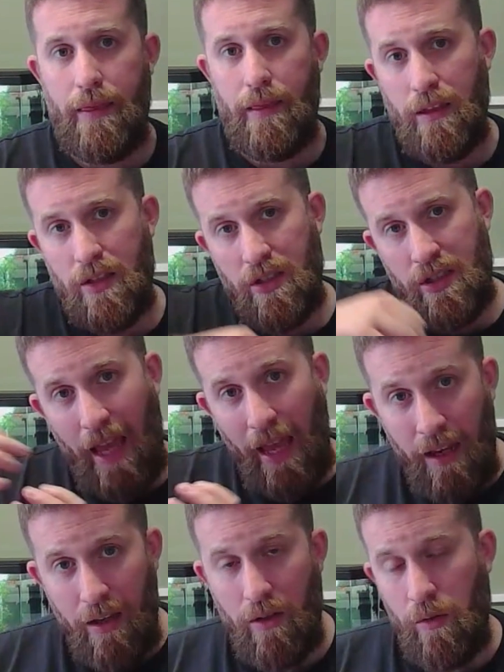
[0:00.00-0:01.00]
the
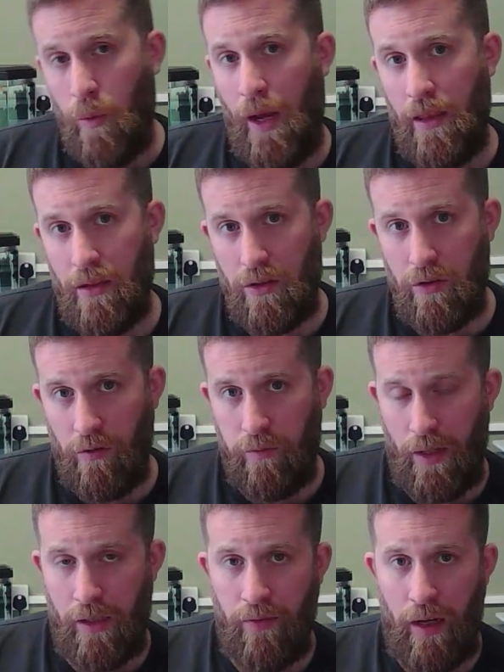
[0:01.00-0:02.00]
second way that
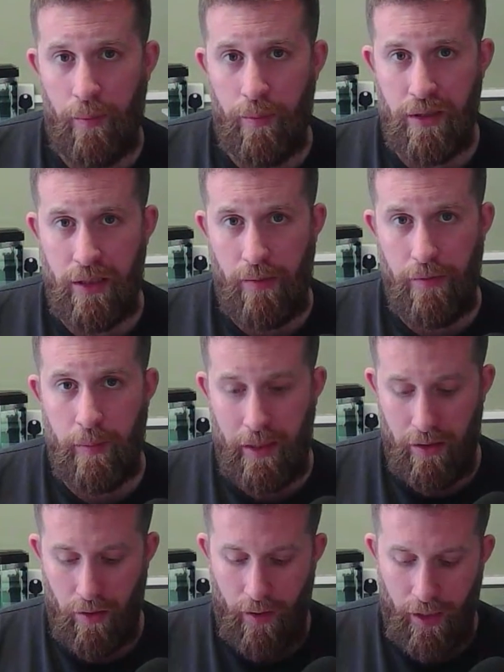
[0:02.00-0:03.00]
software developers seem to be
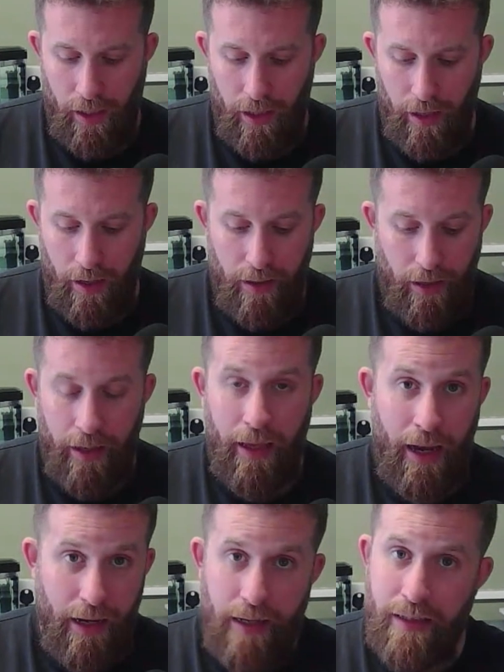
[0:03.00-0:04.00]
doing it, and it
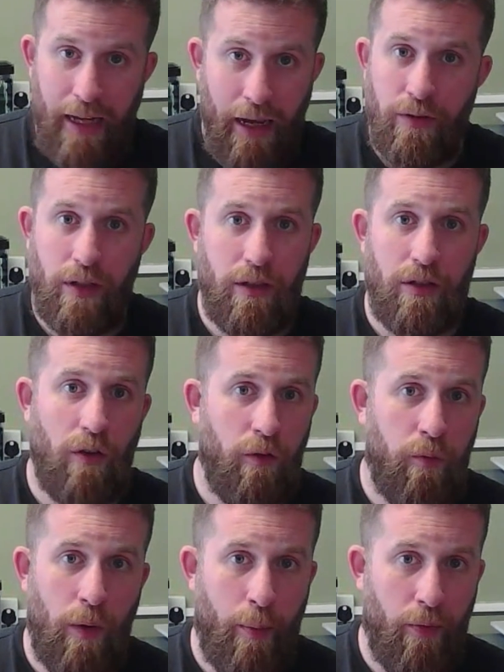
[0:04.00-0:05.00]
is down to the
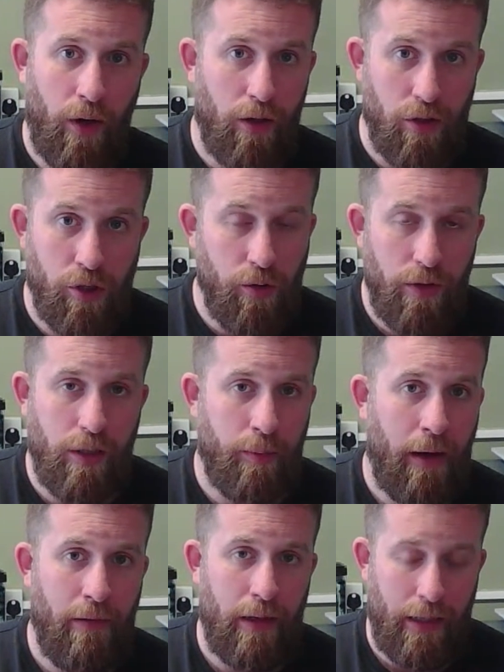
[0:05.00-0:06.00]
software provider's choice
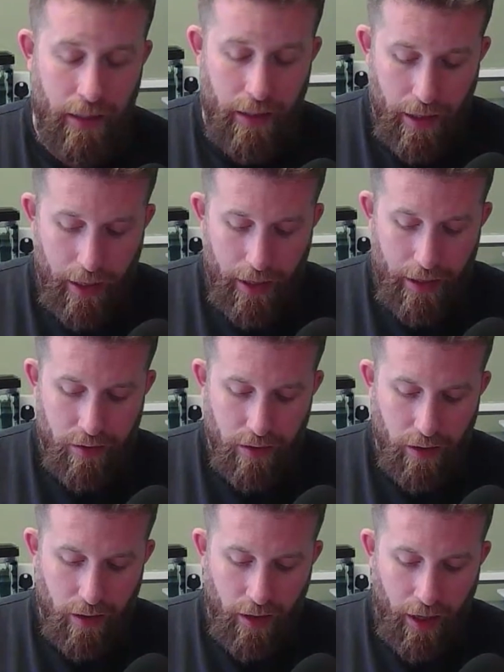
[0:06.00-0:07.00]
apparently, is
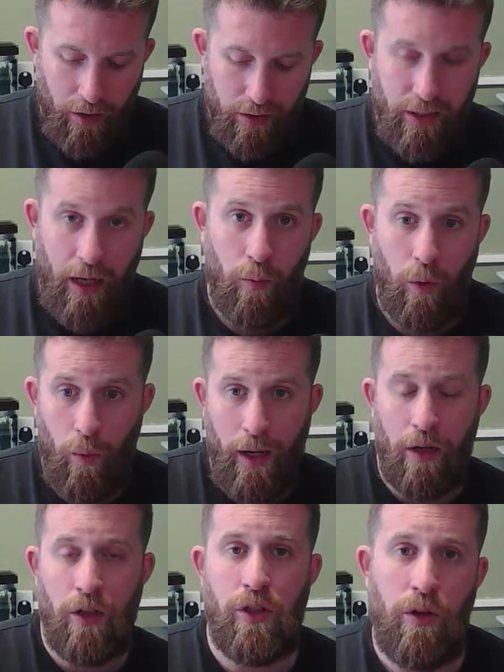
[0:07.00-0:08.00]
that they are saying, well, we're
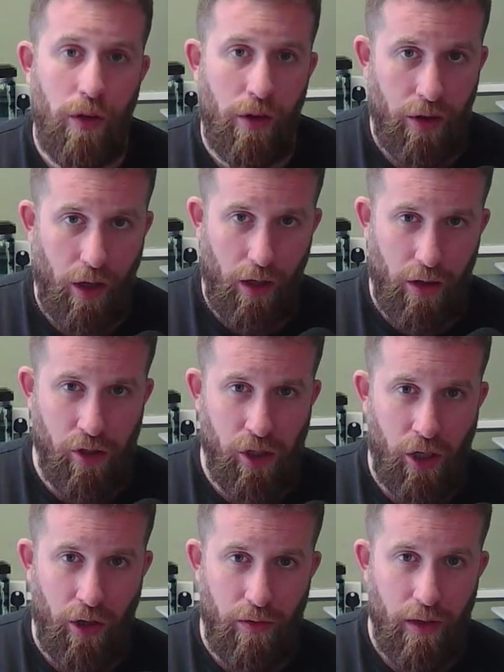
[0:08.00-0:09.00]
going to do the 30th of
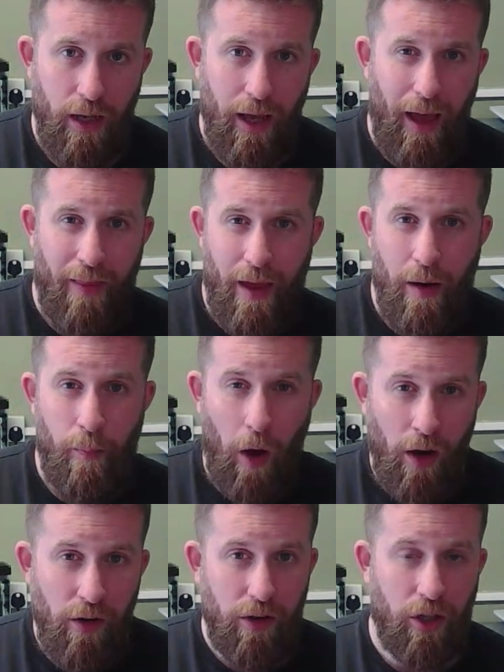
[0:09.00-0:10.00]
June, and then
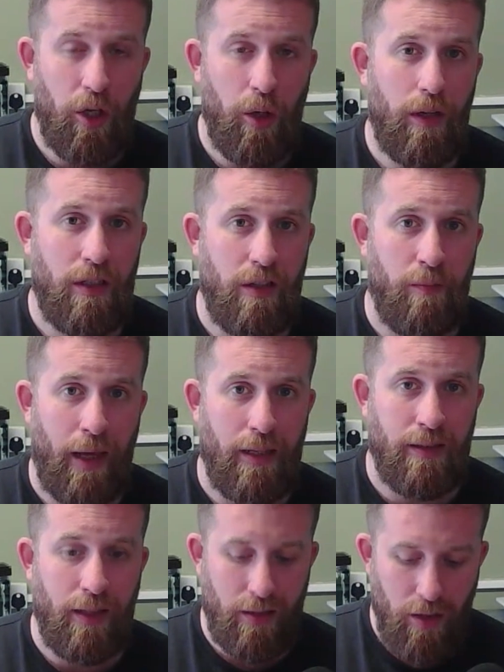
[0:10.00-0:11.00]
under the cumulative
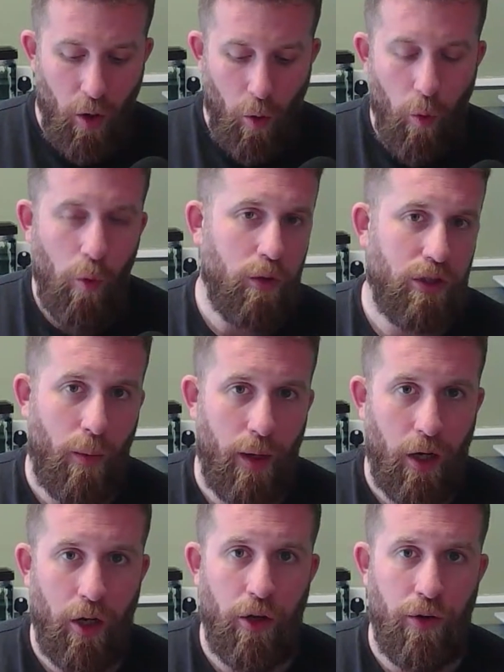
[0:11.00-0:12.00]
basis, also
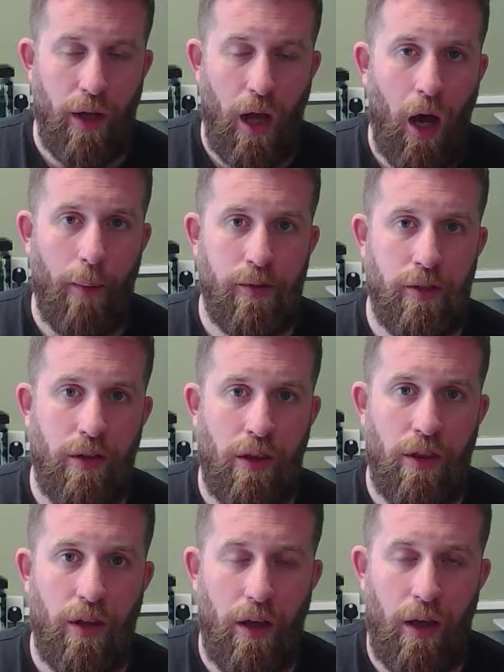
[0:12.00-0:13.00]
include up to the
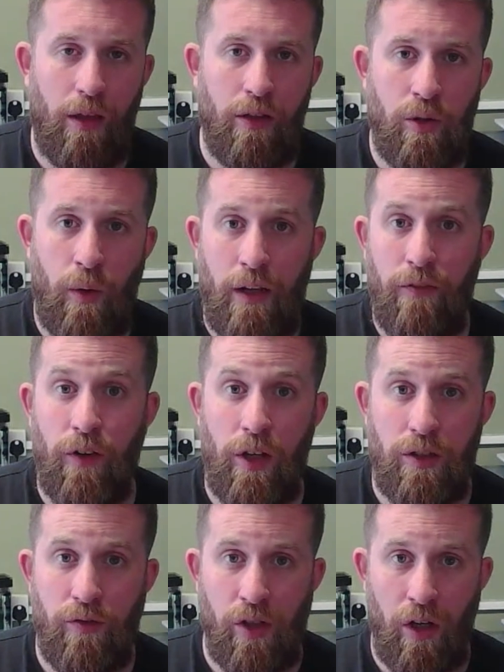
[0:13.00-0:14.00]

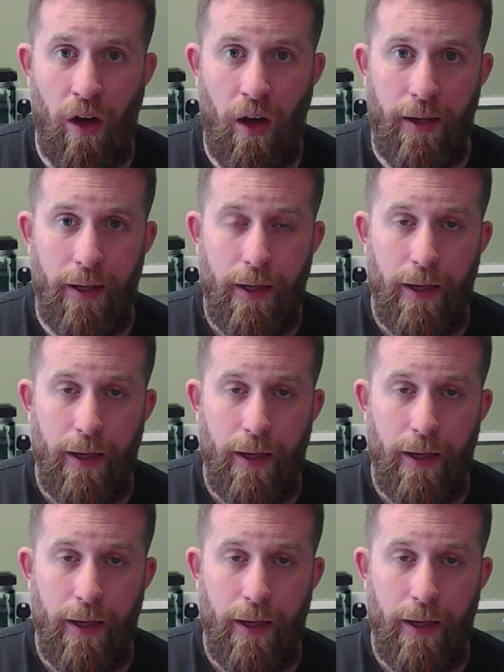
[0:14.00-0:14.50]
21st of July.